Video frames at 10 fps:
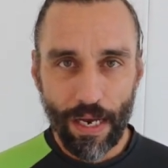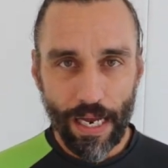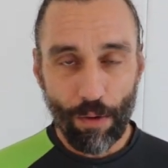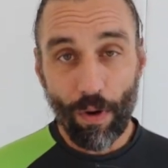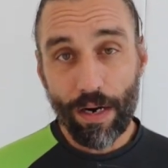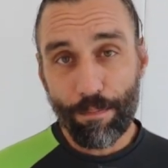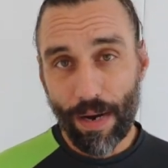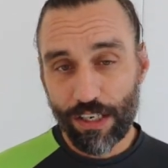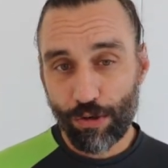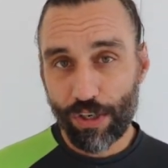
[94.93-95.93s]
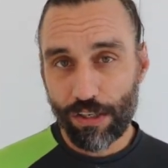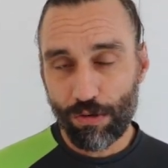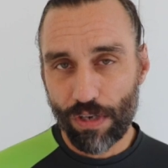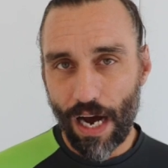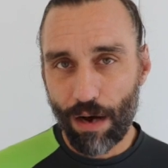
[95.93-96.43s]
And I wanted my
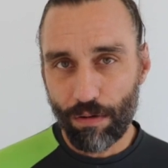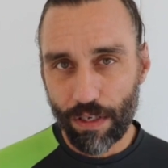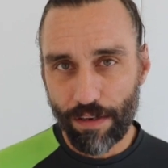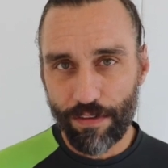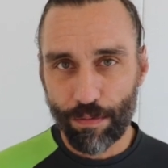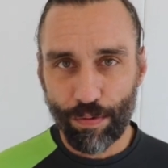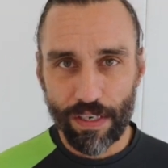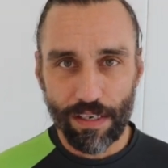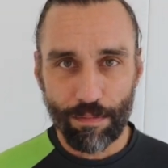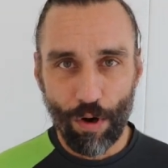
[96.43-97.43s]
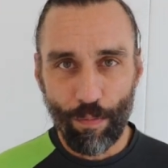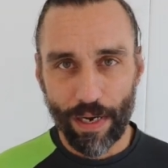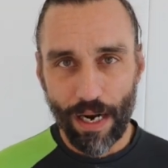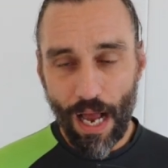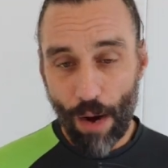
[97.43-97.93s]
jiu-jitsu to outlive the present
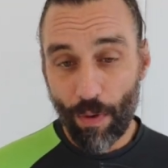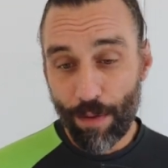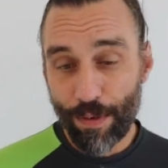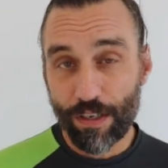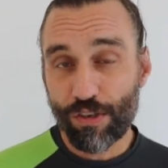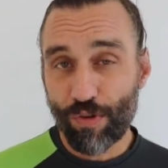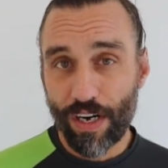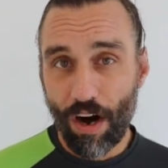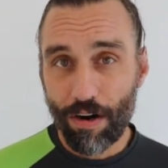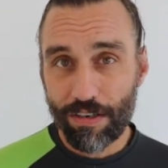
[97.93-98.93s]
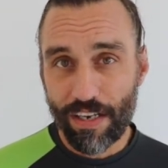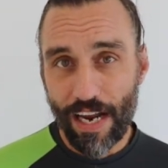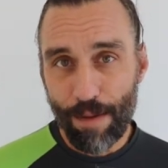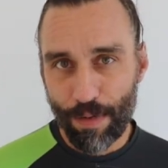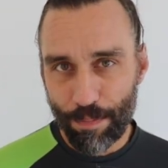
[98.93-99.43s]
moment. I want to be able to train hard
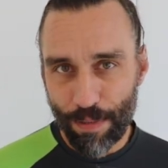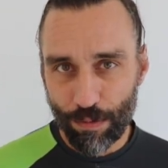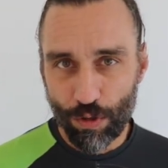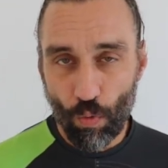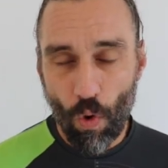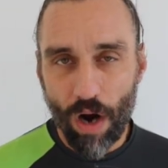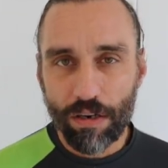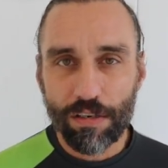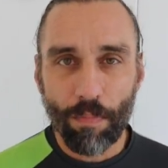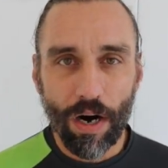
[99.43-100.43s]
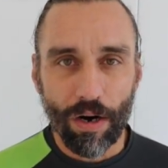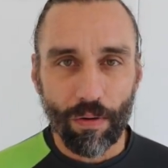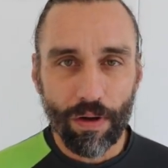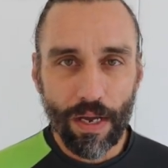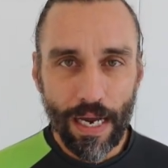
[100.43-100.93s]
today, but be able to walk
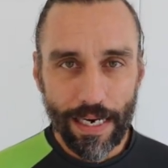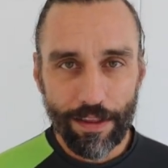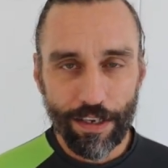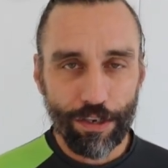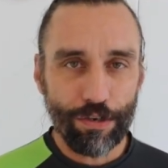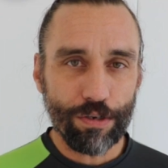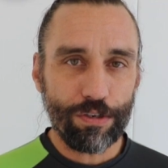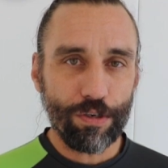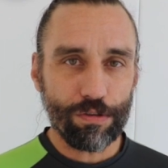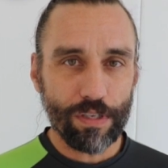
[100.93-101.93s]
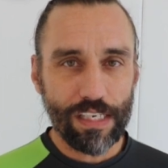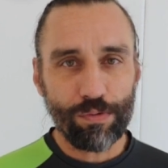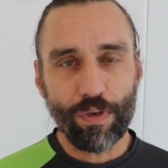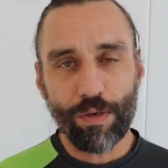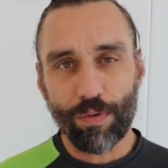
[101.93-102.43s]
tomorrow. And I think you do too. So that's
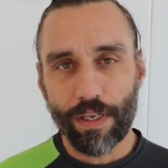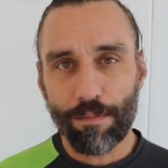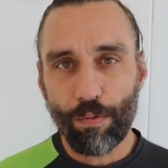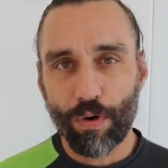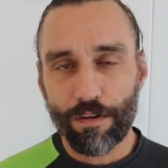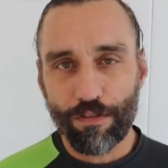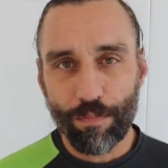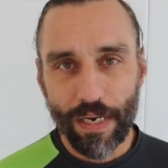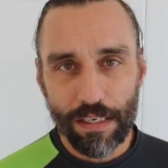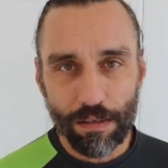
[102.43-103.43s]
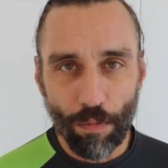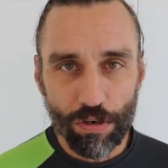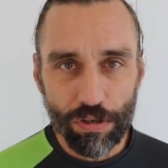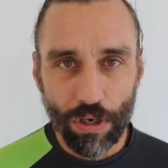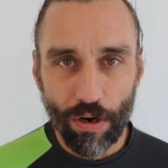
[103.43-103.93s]
really, really important for me as a
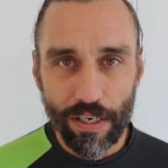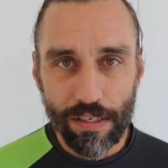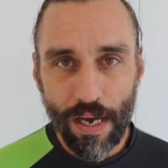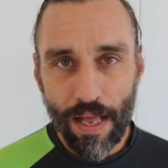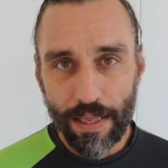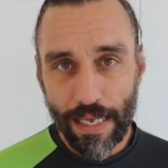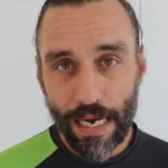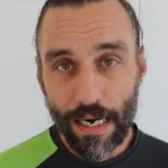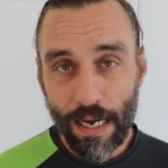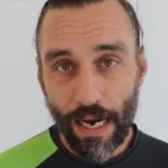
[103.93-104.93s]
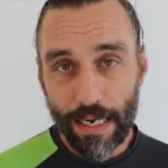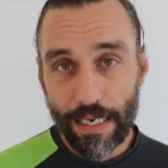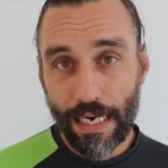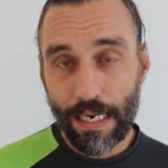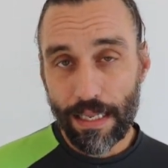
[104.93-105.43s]
martial artist, that
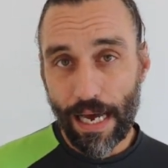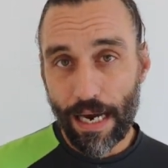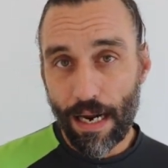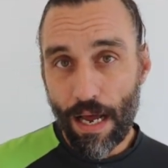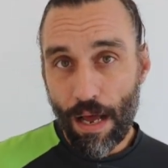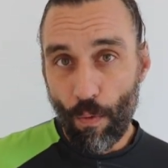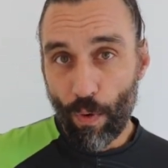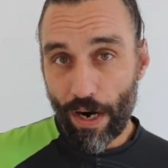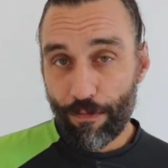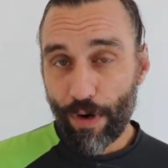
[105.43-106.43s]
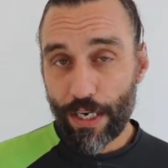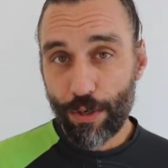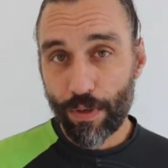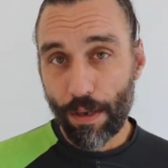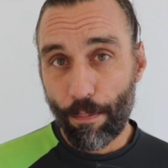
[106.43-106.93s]
again, that whatever I
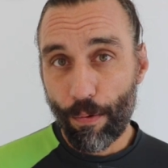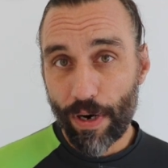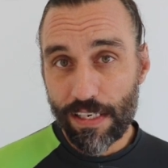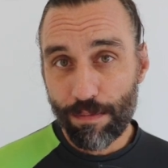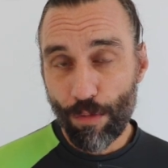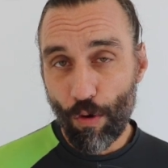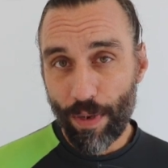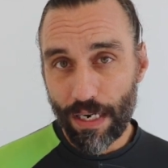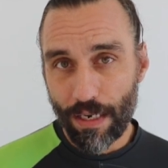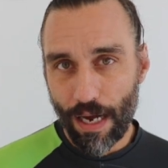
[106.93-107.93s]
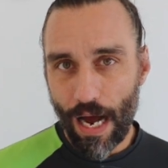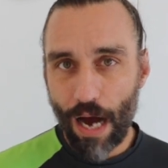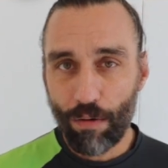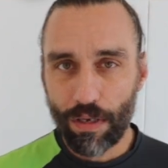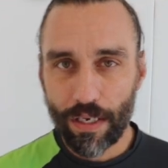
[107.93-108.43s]
do in the present moment
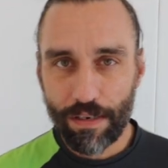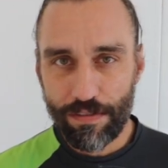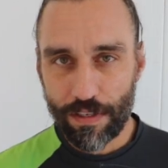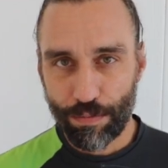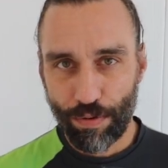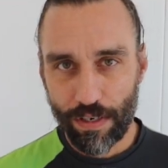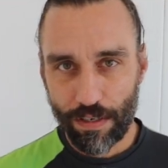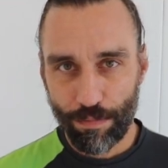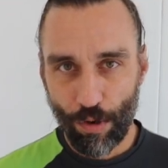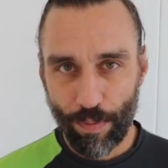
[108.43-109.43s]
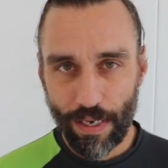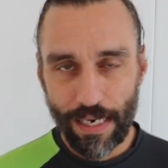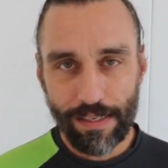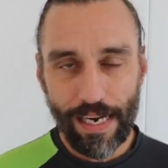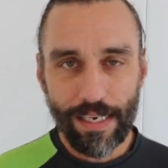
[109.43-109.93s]
outlives the present moment.
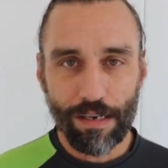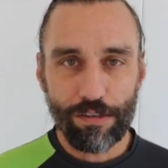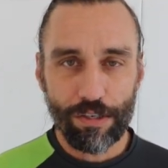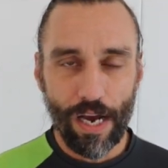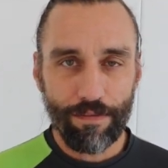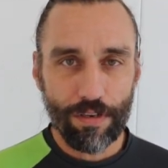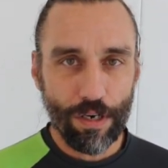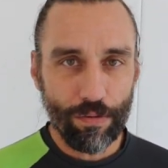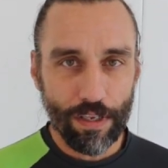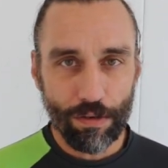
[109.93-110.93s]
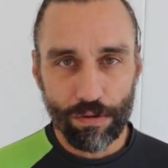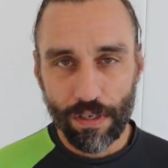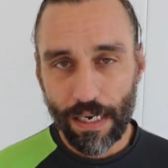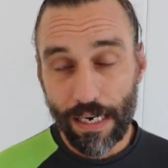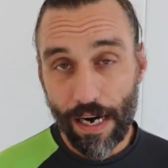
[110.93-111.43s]
And takedowns, you have to know that there's
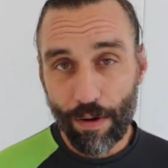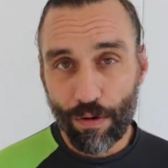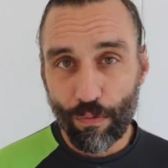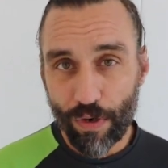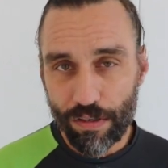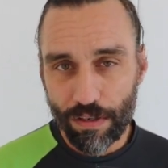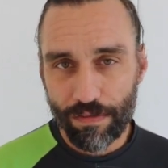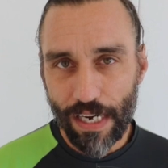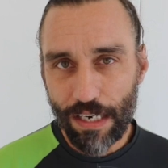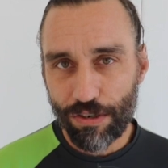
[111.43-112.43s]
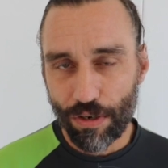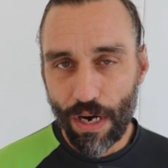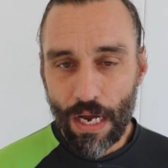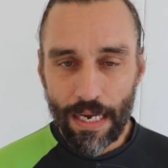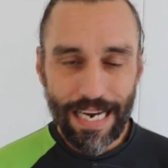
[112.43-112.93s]
an inherent risk of danger.
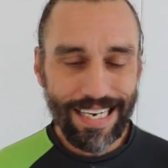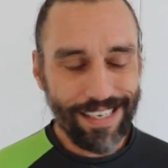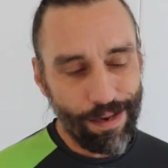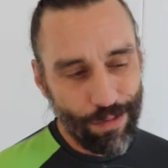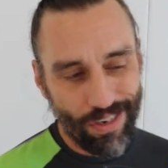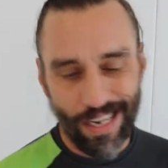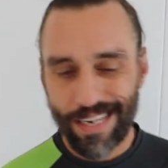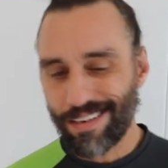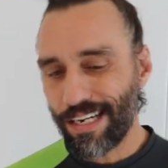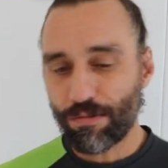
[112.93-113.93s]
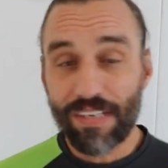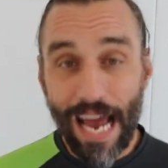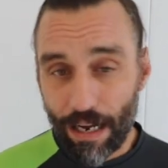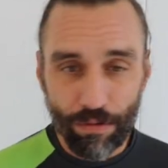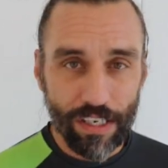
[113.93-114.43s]
Anytime you're like,
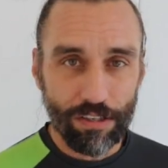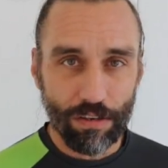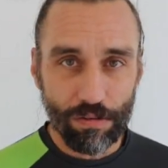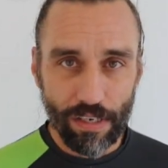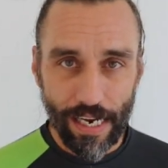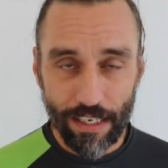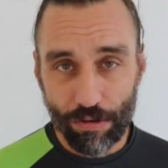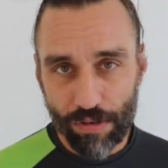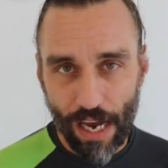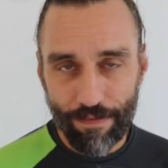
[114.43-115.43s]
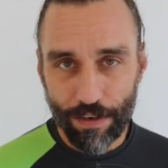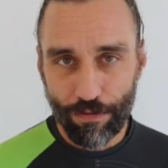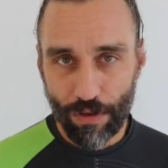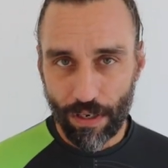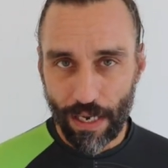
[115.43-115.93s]
tackling each other's legs or diving
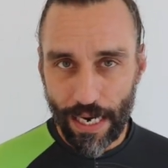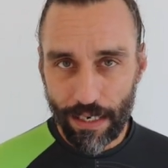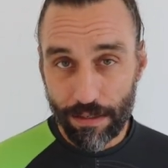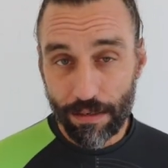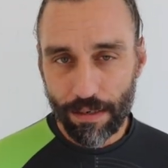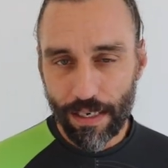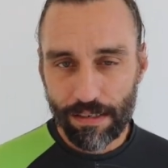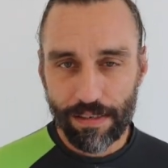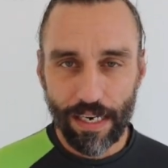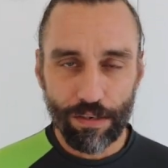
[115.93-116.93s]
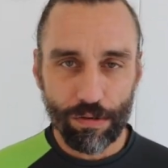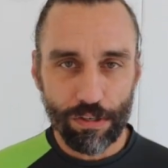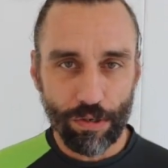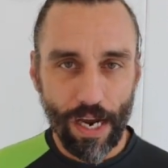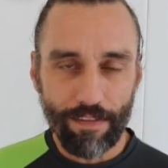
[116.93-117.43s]
for the legs, it's dangerous.
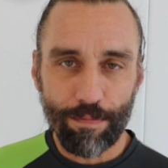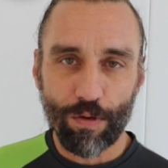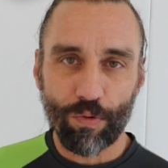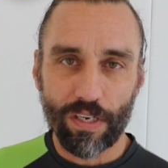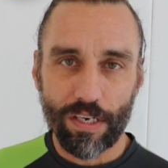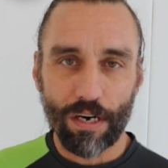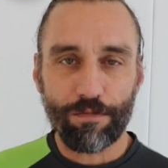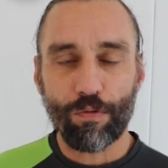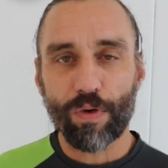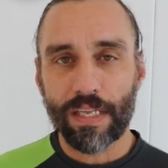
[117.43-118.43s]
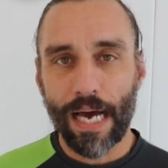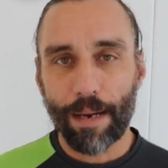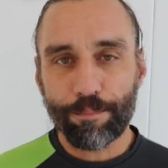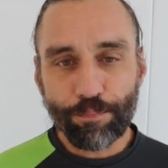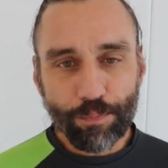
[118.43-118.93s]
So you have to be really careful with
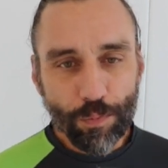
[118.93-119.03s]
that.